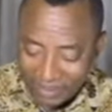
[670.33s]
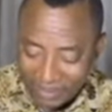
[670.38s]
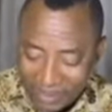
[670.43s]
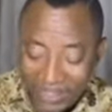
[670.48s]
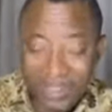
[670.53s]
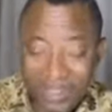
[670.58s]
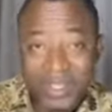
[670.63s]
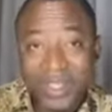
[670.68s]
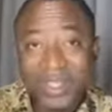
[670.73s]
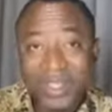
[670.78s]

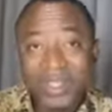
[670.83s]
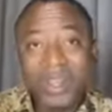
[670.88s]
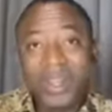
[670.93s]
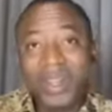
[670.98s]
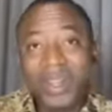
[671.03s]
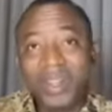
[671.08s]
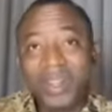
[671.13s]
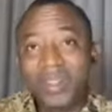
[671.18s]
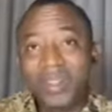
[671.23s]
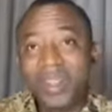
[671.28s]
DJ is
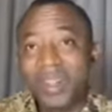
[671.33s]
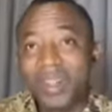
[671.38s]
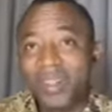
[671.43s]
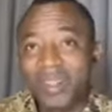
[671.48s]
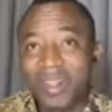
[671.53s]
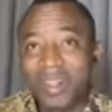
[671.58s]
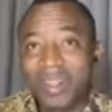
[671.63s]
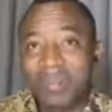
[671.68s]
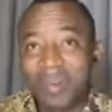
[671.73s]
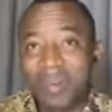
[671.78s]
not here tonight.
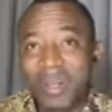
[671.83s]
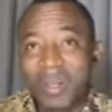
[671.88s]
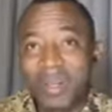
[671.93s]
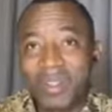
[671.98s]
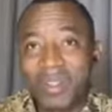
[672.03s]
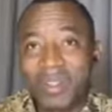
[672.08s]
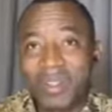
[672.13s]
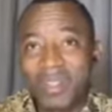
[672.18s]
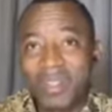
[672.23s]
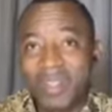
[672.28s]
Should have played
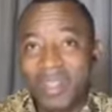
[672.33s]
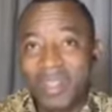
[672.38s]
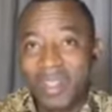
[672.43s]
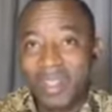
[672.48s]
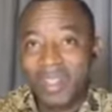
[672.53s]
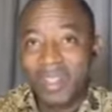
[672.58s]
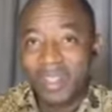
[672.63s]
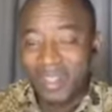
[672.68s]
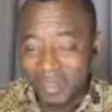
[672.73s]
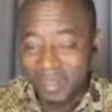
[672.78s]
us
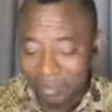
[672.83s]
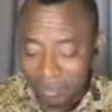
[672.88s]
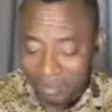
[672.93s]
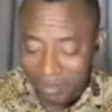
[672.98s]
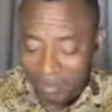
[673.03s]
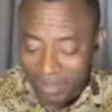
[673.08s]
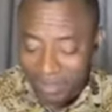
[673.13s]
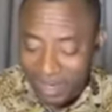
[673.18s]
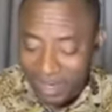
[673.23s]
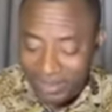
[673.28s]

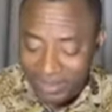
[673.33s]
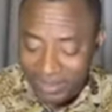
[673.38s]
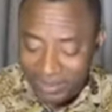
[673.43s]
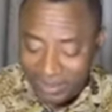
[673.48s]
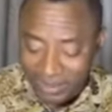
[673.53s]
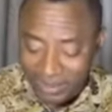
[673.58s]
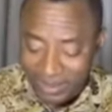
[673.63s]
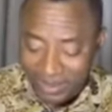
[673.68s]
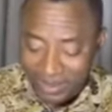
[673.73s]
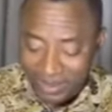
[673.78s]

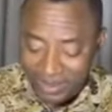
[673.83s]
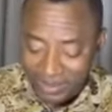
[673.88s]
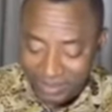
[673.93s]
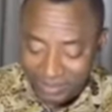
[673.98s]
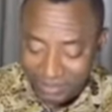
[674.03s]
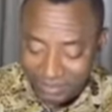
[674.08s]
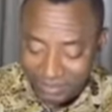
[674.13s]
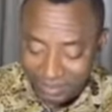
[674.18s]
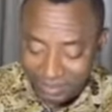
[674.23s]
Charles' song.